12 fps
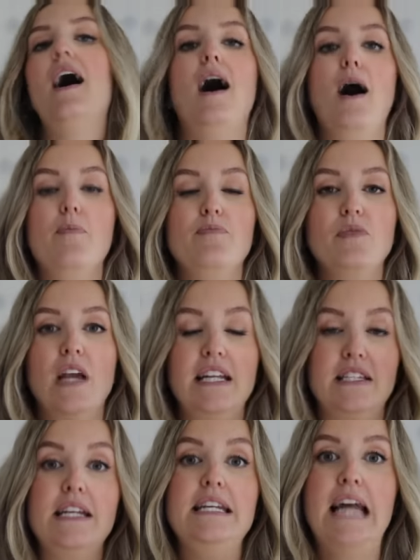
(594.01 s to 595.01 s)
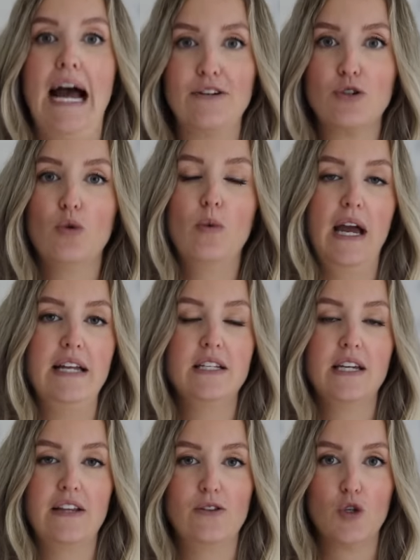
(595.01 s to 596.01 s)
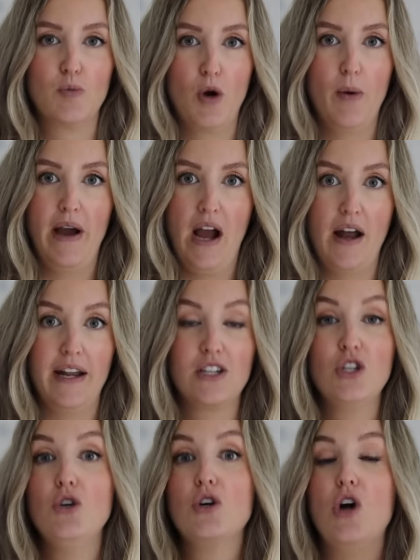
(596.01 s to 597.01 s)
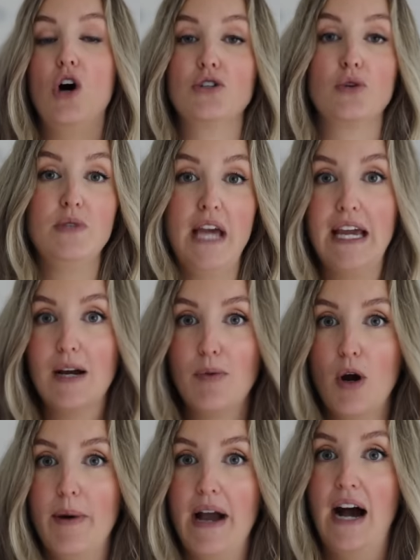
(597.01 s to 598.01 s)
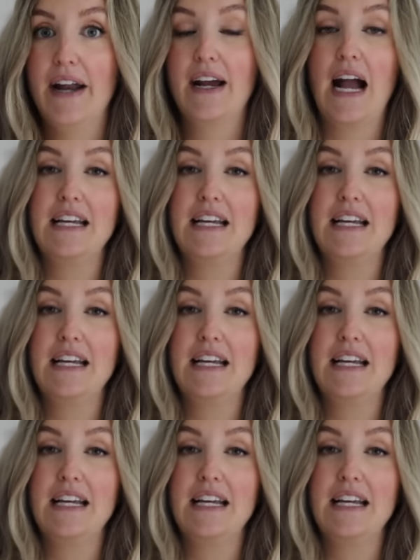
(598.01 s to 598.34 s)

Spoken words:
it's a natural way to get those probiotics. You can also take a probiotic.